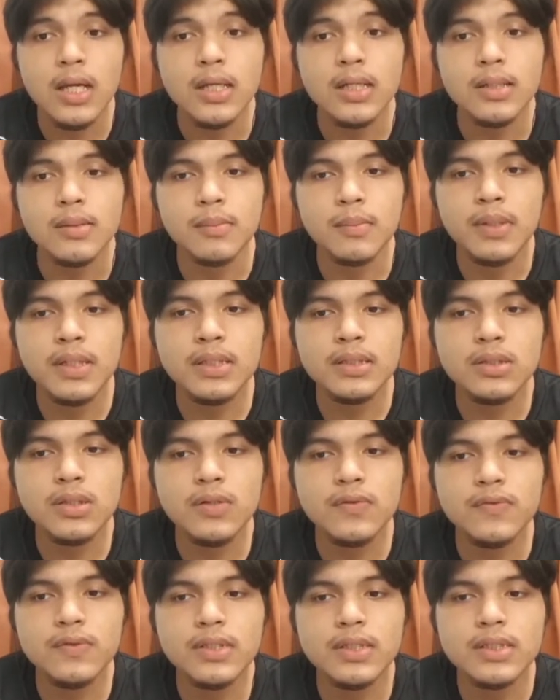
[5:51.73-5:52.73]
The blades
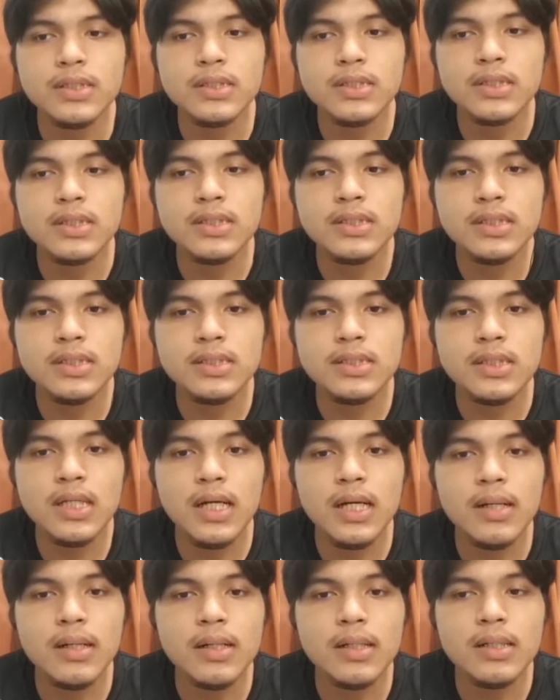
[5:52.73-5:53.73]
of the scissors
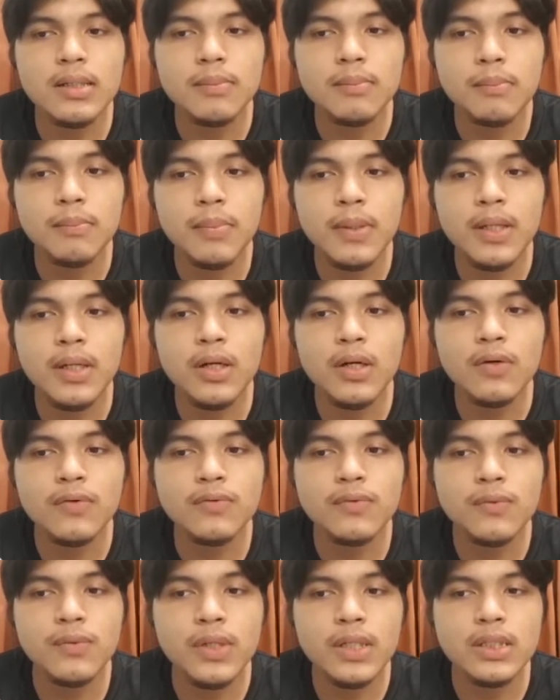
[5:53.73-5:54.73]
are a pair of
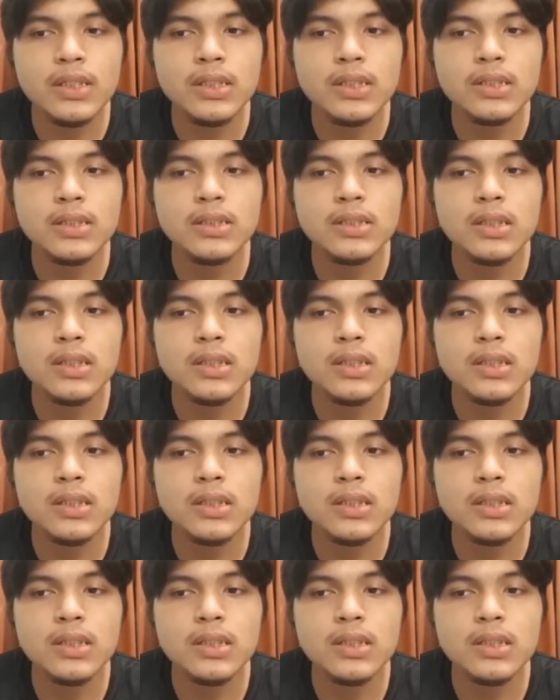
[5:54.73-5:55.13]
wedges